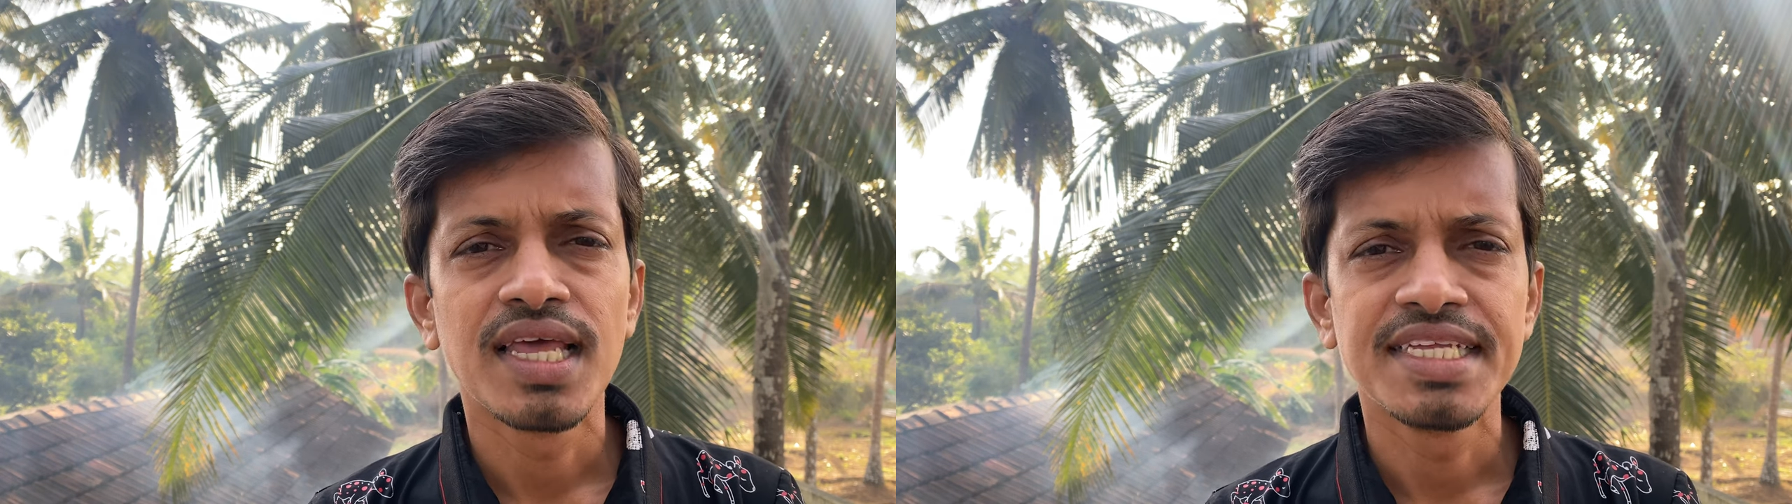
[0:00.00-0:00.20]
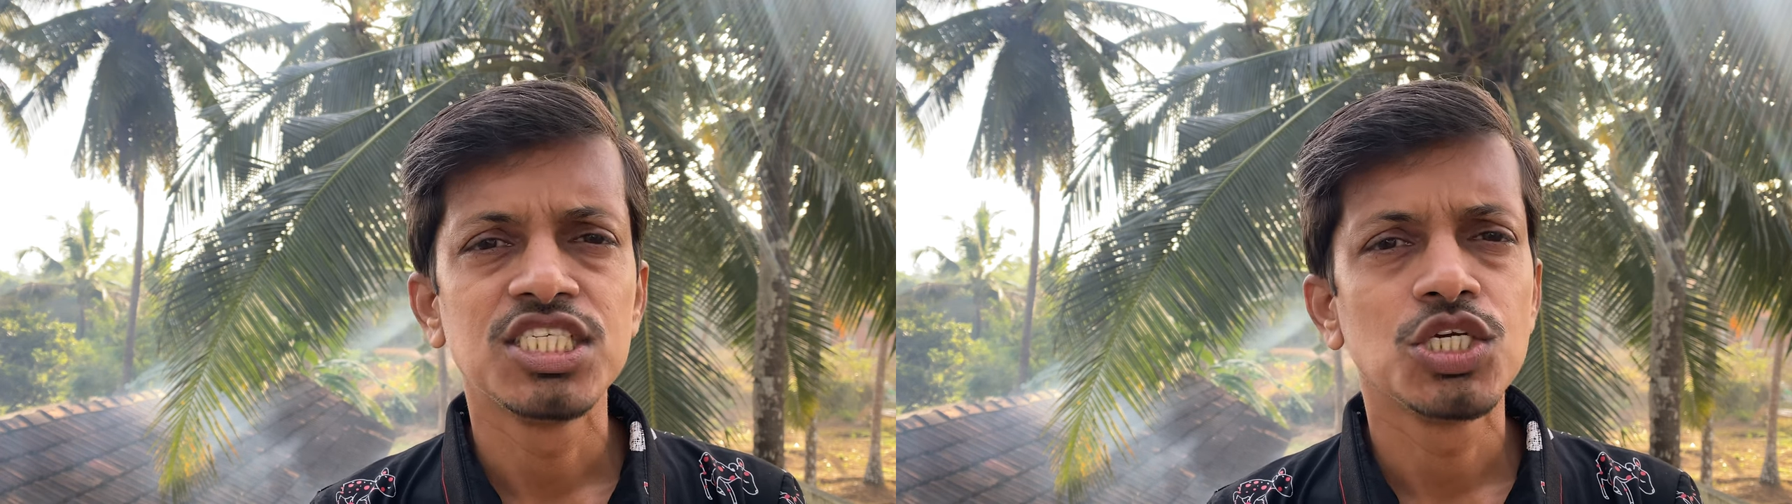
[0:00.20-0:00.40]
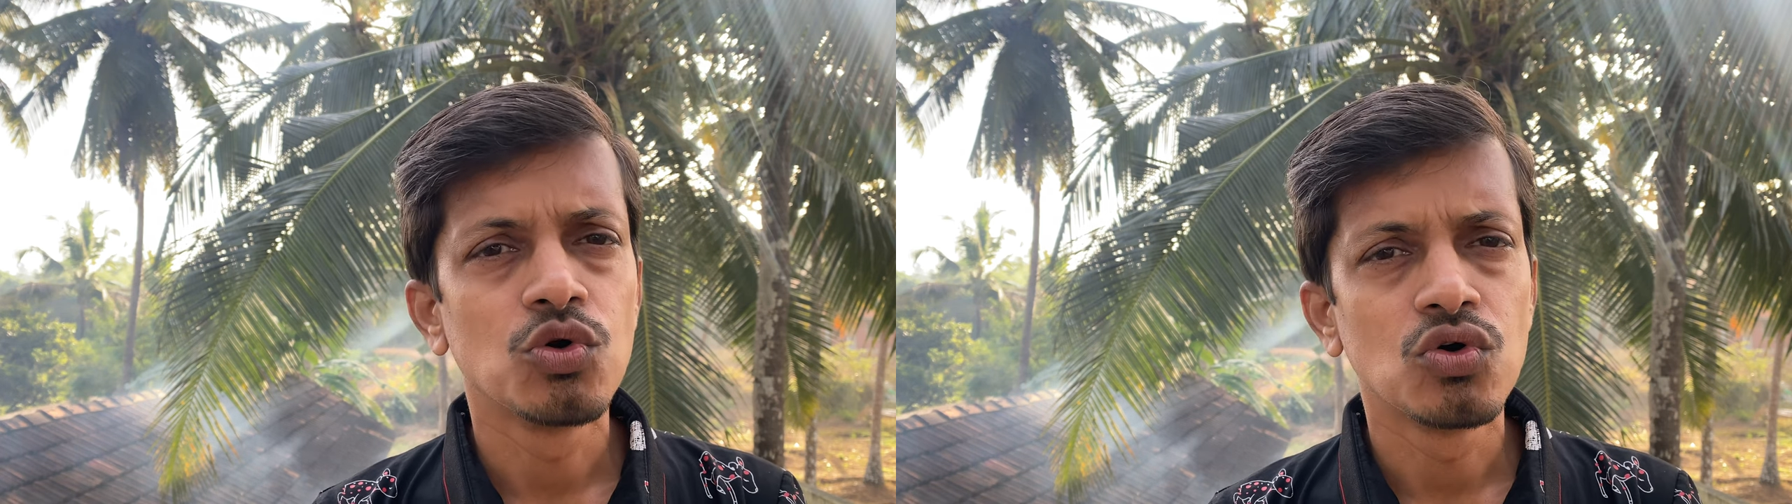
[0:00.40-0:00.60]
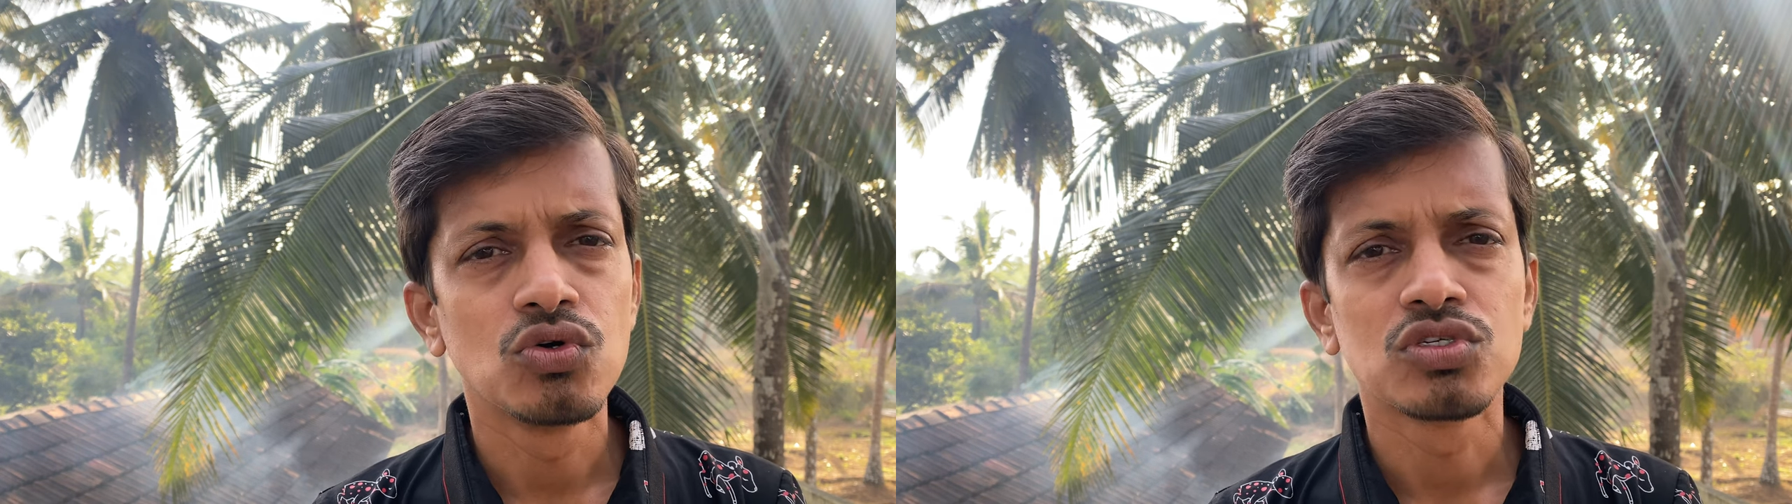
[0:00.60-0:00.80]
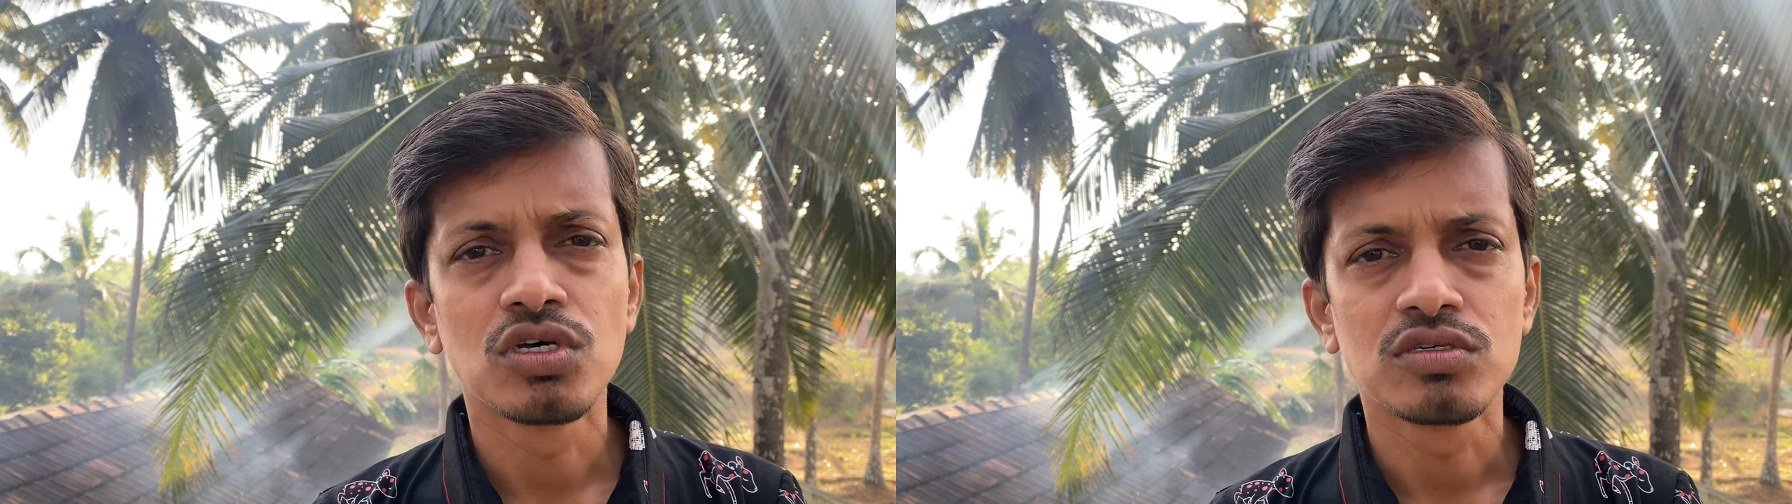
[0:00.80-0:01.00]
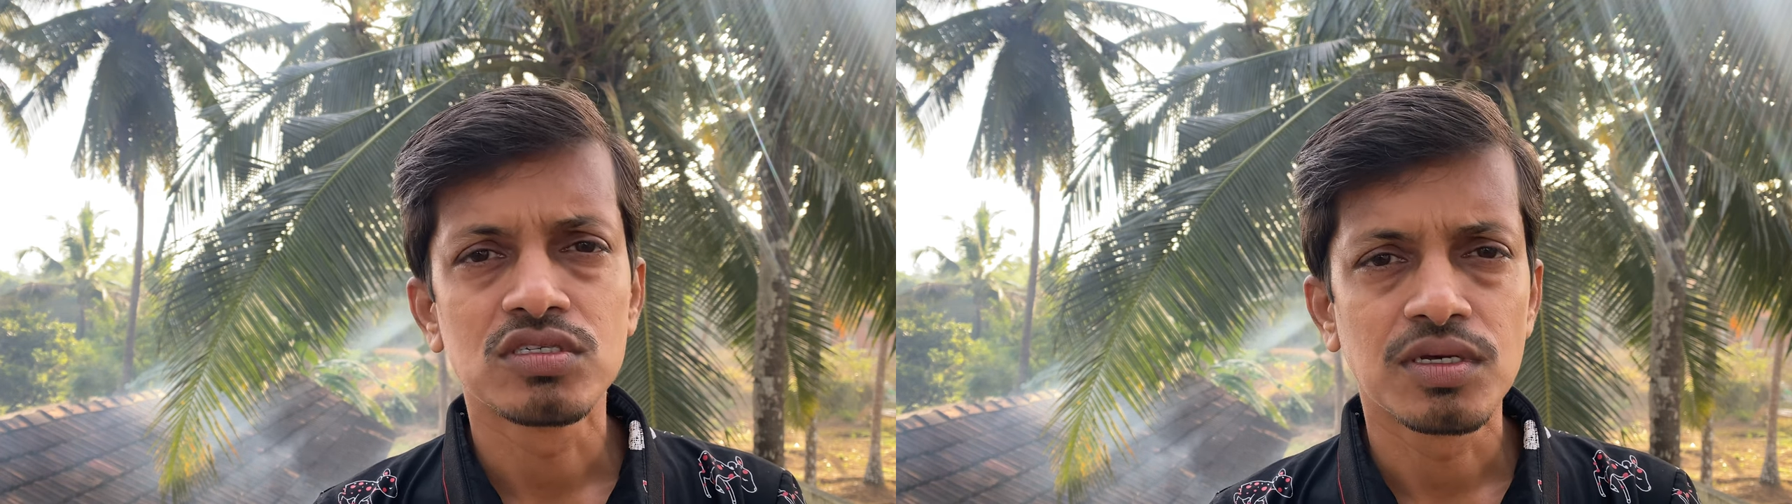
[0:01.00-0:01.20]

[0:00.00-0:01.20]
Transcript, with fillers: NGOs or